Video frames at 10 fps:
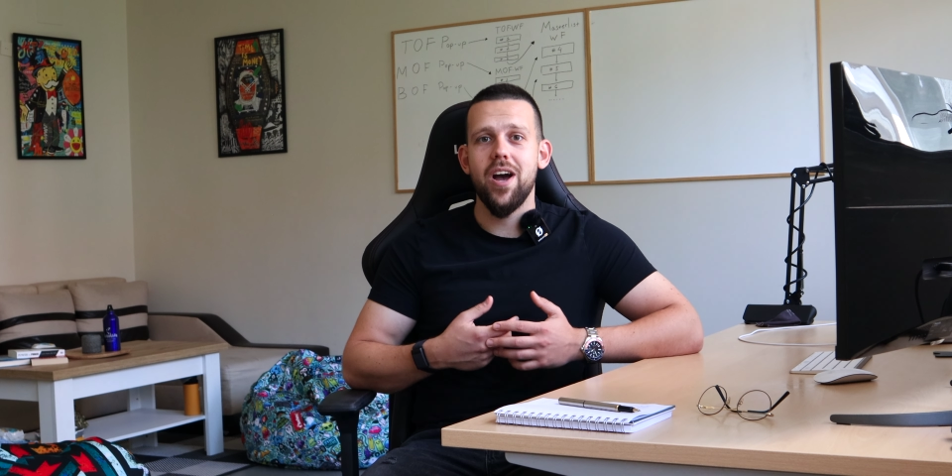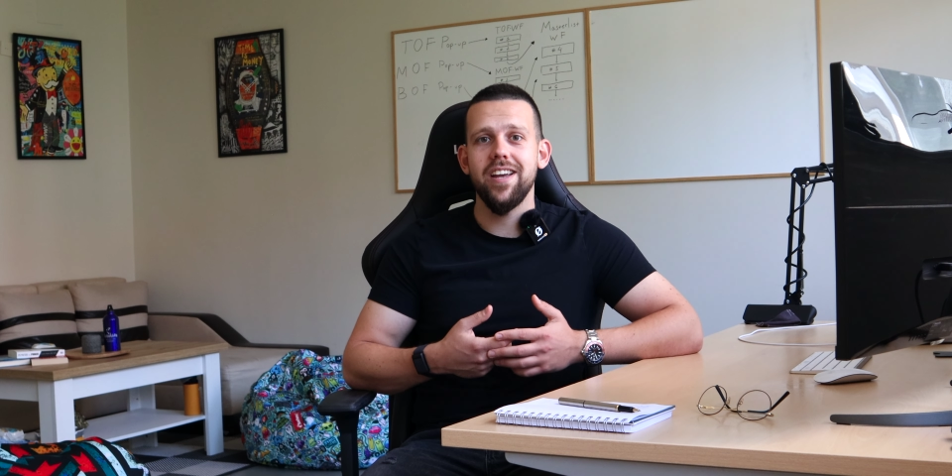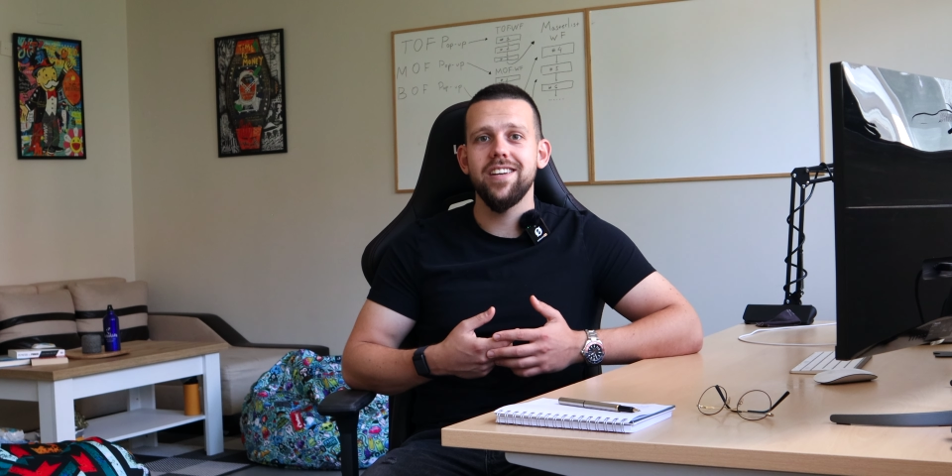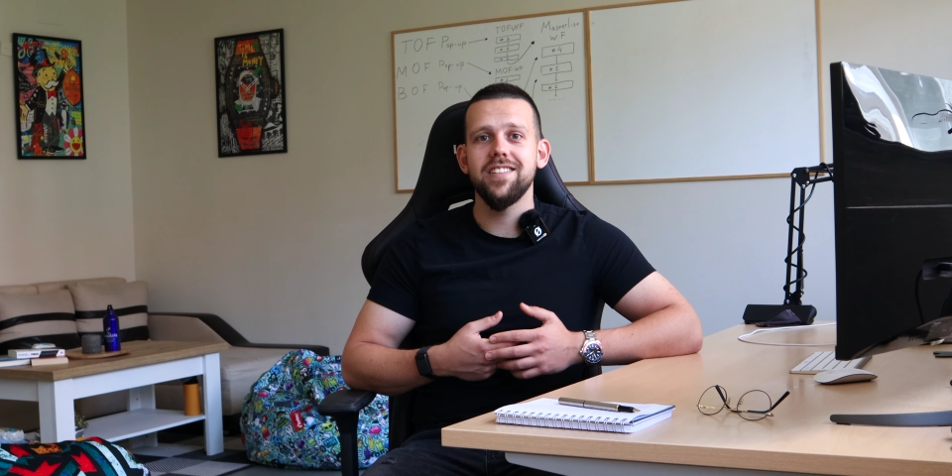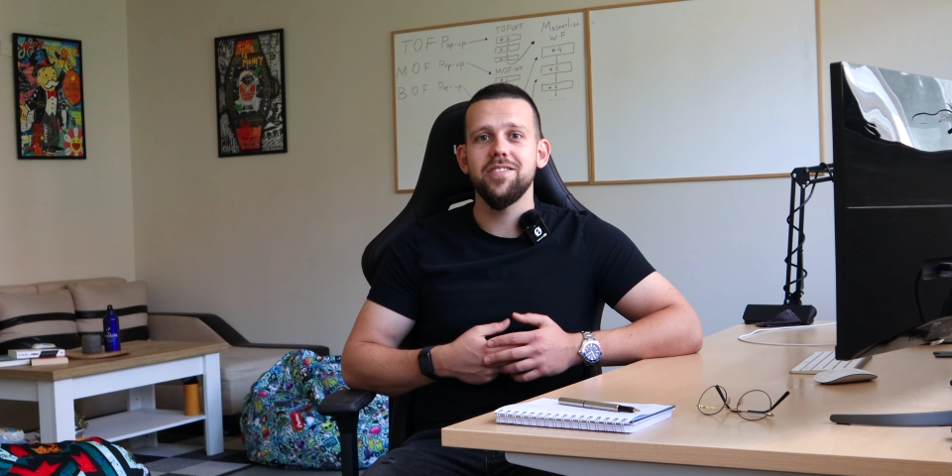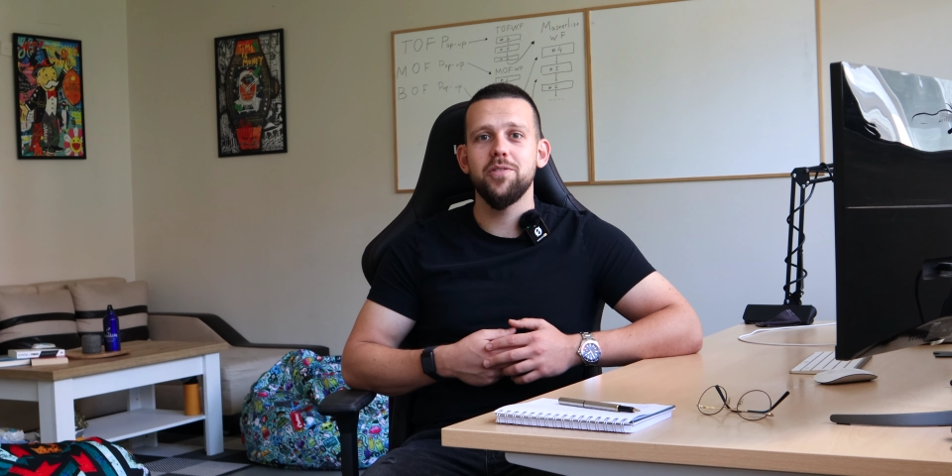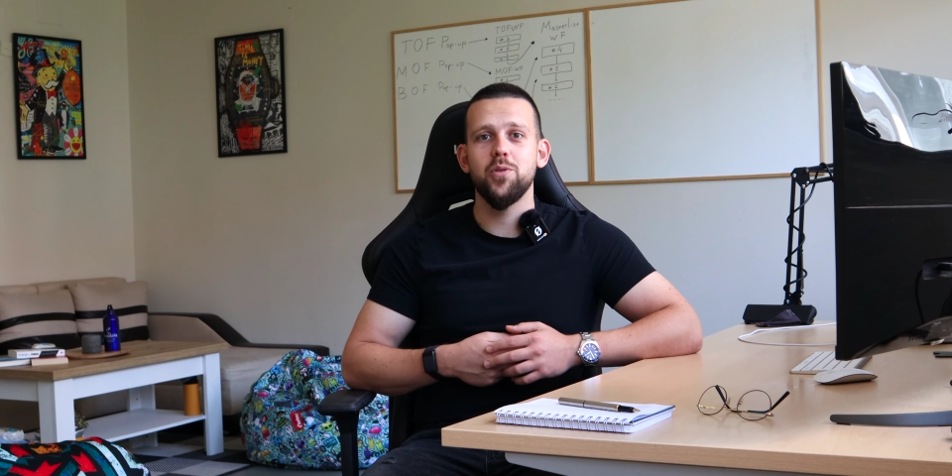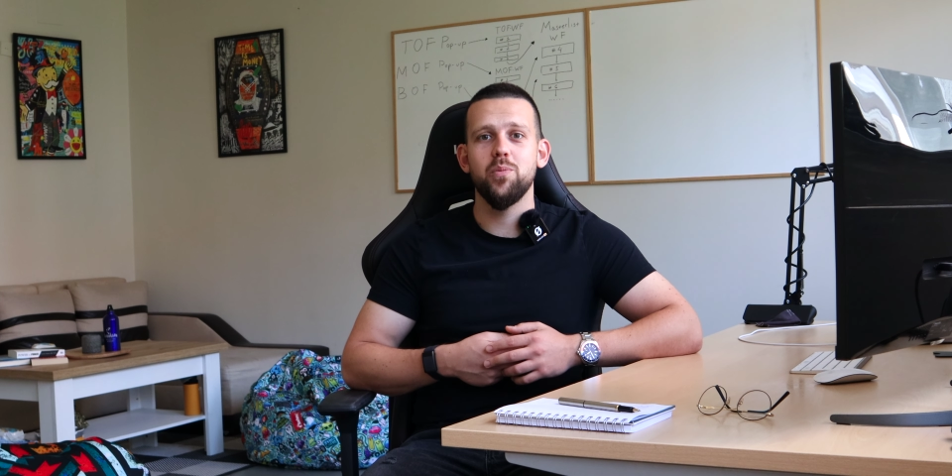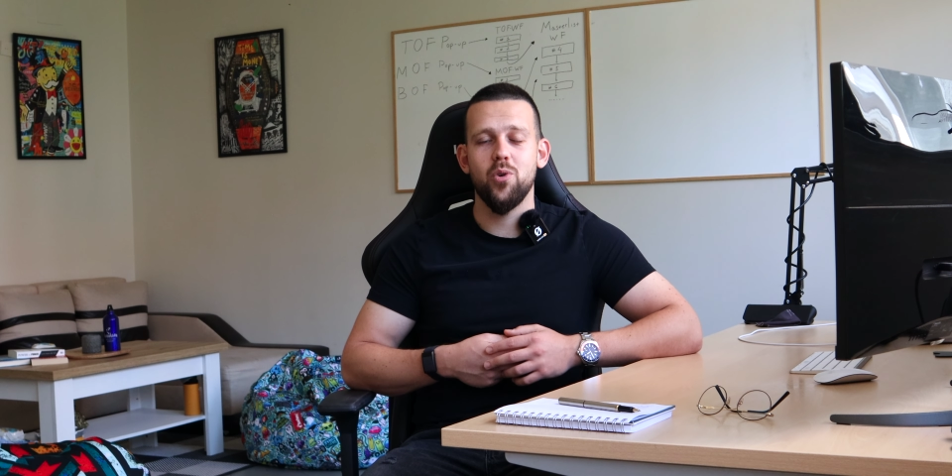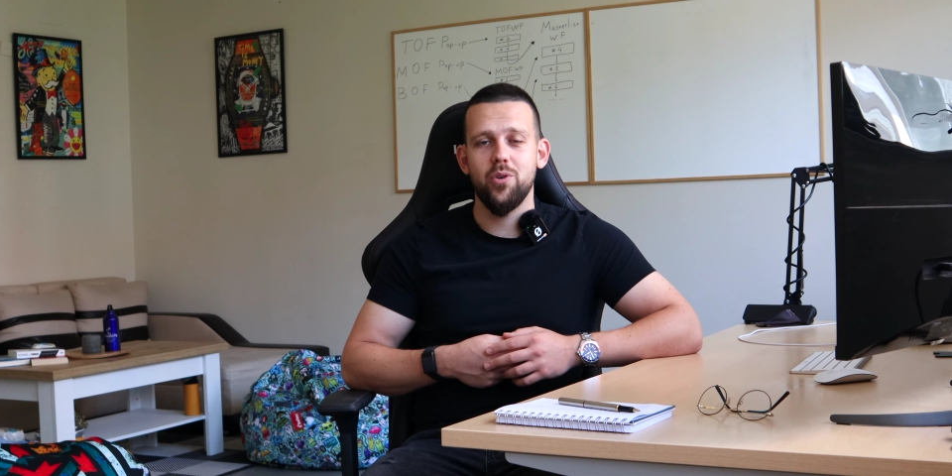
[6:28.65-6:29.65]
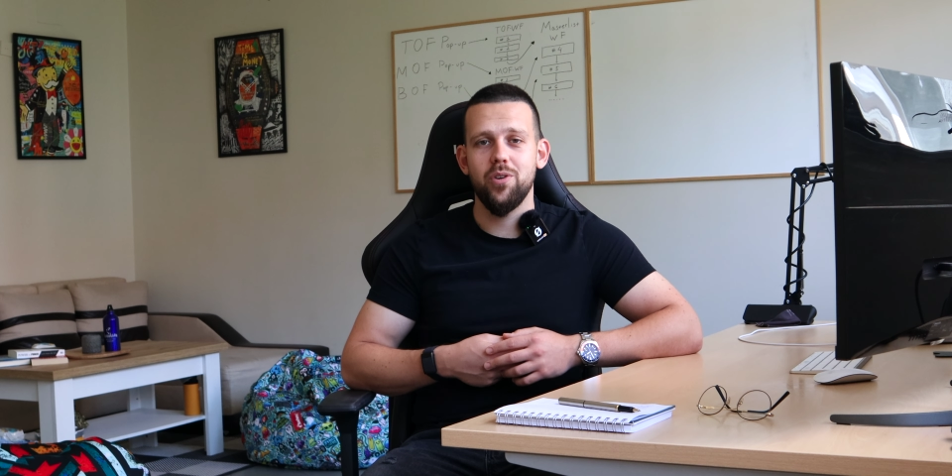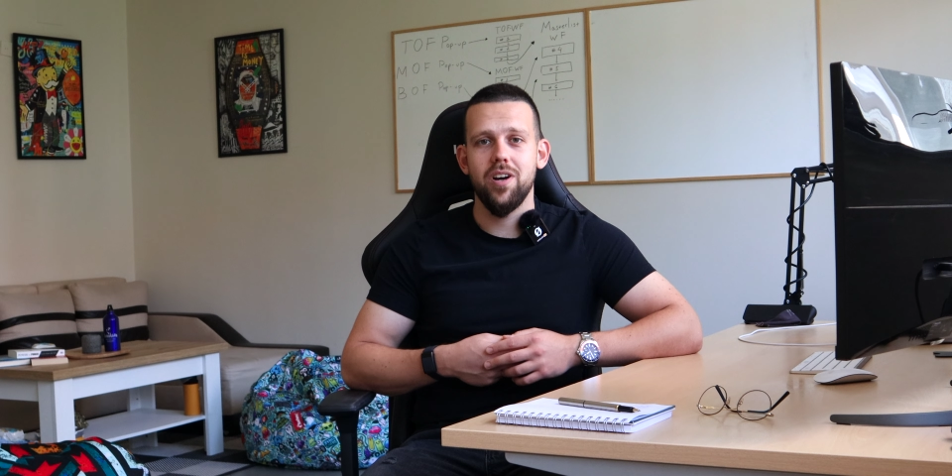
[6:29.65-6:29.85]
icon for more